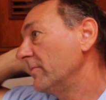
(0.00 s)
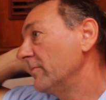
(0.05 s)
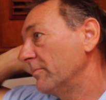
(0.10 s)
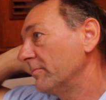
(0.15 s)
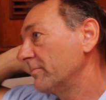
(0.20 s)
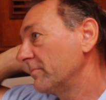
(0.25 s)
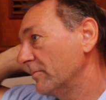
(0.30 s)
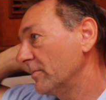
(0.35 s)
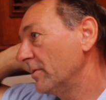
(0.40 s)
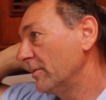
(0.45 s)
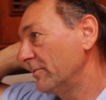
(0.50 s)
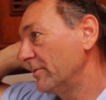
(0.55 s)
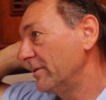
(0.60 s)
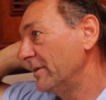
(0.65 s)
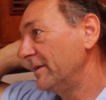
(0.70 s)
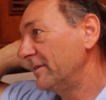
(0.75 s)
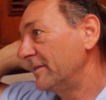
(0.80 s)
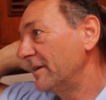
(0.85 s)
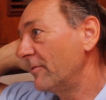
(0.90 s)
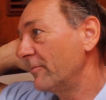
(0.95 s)
Well, you
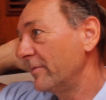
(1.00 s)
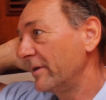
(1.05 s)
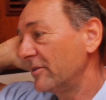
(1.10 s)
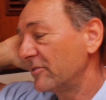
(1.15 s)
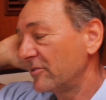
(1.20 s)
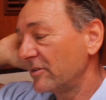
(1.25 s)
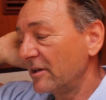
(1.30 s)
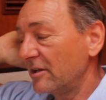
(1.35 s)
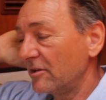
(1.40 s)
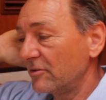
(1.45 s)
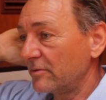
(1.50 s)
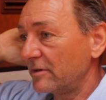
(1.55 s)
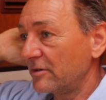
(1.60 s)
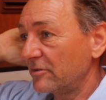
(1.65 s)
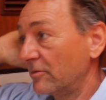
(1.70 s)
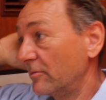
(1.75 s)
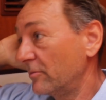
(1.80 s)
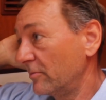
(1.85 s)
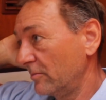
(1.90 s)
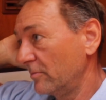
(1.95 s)
need downwind sails, right?
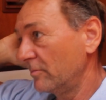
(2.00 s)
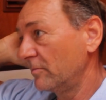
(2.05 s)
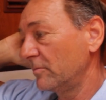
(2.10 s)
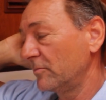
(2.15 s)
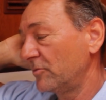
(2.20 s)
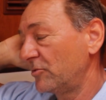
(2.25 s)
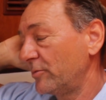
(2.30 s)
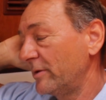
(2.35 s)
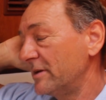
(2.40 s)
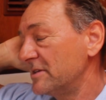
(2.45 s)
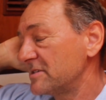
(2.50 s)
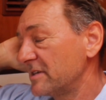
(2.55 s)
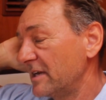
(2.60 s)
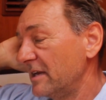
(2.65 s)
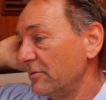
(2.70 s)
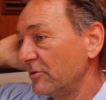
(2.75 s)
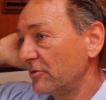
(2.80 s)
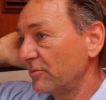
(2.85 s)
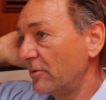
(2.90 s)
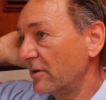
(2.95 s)
So twin
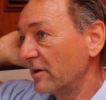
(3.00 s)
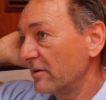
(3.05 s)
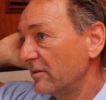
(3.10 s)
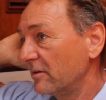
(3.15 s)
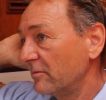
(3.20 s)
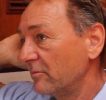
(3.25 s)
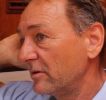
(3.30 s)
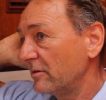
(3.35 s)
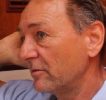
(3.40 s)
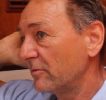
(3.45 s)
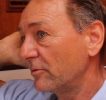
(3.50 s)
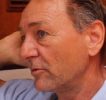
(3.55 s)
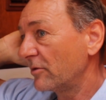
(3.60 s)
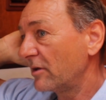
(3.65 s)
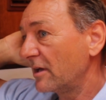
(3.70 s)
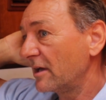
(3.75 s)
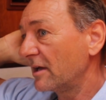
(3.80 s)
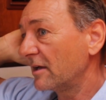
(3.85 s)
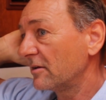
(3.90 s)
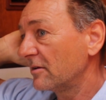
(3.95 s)
sail was one of them we were
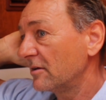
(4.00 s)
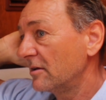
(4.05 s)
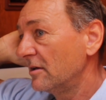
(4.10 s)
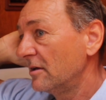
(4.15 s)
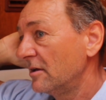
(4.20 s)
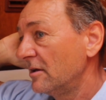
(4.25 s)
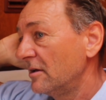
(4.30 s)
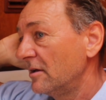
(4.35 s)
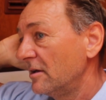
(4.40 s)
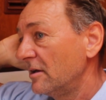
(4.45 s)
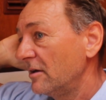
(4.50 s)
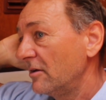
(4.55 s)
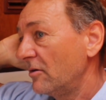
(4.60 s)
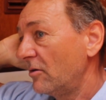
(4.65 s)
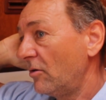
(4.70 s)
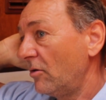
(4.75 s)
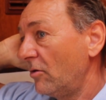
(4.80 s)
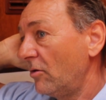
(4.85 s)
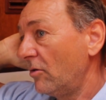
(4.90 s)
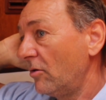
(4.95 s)
looking at,
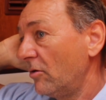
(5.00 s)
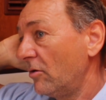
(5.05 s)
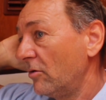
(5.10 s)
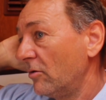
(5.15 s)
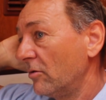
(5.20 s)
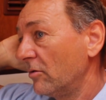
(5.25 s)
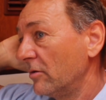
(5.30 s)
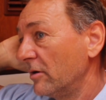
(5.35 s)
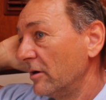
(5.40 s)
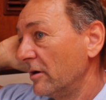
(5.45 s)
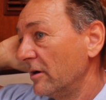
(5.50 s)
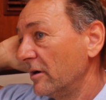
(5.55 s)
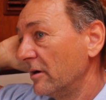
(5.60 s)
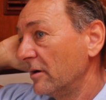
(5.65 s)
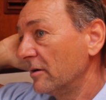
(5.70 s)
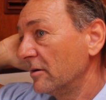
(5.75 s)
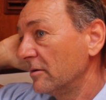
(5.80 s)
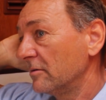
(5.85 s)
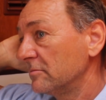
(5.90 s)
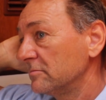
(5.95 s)
or
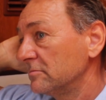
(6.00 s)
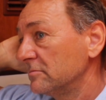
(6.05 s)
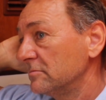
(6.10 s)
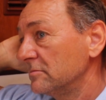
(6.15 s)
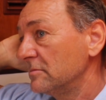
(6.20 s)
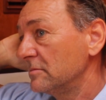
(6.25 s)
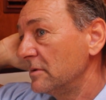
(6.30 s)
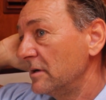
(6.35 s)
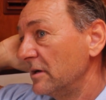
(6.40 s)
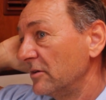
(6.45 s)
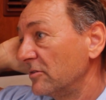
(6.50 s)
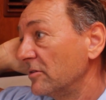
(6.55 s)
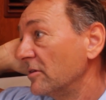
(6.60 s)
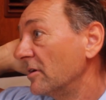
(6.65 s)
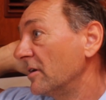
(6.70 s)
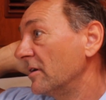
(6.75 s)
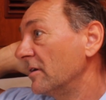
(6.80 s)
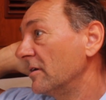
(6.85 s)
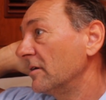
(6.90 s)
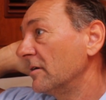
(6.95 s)
an
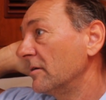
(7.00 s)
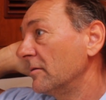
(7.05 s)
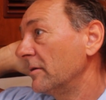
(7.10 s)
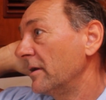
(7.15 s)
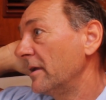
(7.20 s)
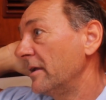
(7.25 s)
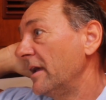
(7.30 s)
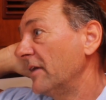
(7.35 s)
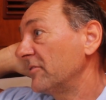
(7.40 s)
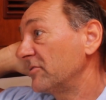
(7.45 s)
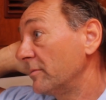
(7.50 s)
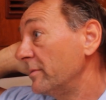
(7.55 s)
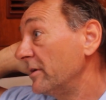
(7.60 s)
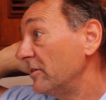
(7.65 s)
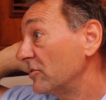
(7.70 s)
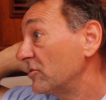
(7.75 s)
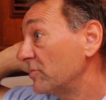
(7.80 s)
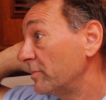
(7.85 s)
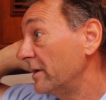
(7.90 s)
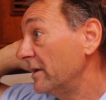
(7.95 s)

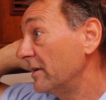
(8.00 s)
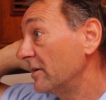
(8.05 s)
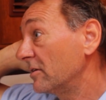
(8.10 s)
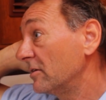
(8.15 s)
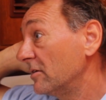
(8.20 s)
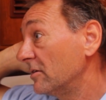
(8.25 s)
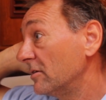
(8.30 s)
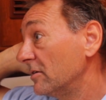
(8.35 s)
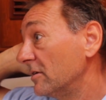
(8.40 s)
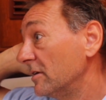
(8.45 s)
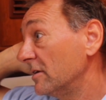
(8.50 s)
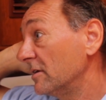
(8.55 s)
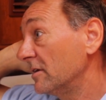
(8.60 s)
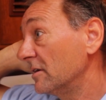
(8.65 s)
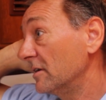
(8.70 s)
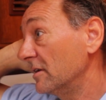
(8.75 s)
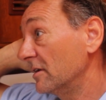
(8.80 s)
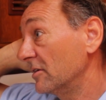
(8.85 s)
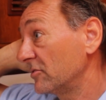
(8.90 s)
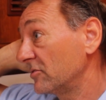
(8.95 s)
asymmetric spinnaker in
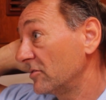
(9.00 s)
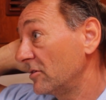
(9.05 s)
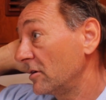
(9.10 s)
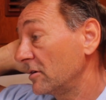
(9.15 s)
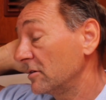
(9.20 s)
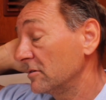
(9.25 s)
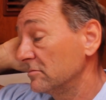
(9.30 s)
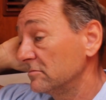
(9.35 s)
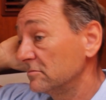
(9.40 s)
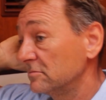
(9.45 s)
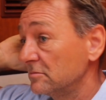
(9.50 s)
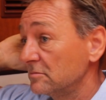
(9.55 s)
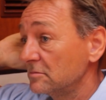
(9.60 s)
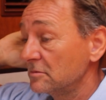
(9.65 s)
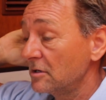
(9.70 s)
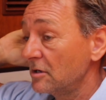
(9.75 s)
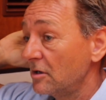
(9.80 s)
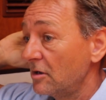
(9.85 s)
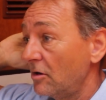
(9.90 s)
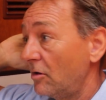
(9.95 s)
a sock,
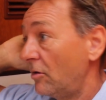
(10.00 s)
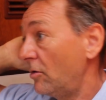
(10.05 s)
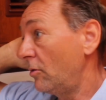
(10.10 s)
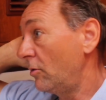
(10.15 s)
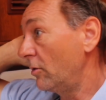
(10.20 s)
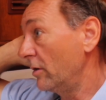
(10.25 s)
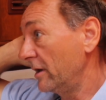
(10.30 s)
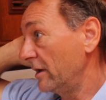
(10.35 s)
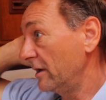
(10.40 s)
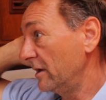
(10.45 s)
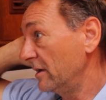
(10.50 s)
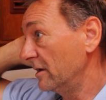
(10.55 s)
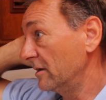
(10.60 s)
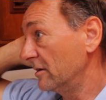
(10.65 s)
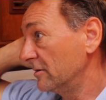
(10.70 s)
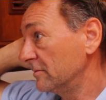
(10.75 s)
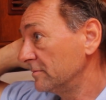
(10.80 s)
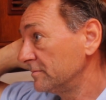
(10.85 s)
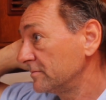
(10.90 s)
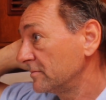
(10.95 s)
or
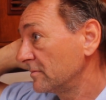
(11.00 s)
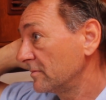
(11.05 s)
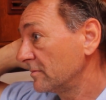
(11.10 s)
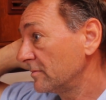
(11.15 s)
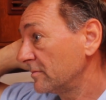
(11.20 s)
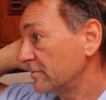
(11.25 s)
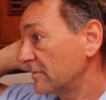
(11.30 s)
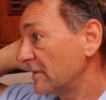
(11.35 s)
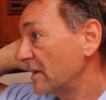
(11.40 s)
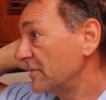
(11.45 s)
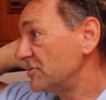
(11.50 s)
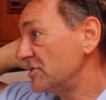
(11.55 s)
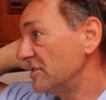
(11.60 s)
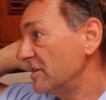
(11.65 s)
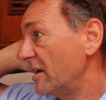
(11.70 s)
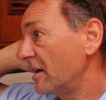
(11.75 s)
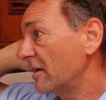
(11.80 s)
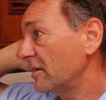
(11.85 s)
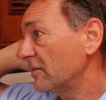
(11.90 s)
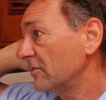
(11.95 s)
a
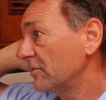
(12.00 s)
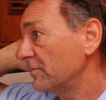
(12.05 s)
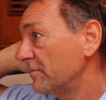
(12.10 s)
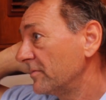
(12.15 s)
gennaker.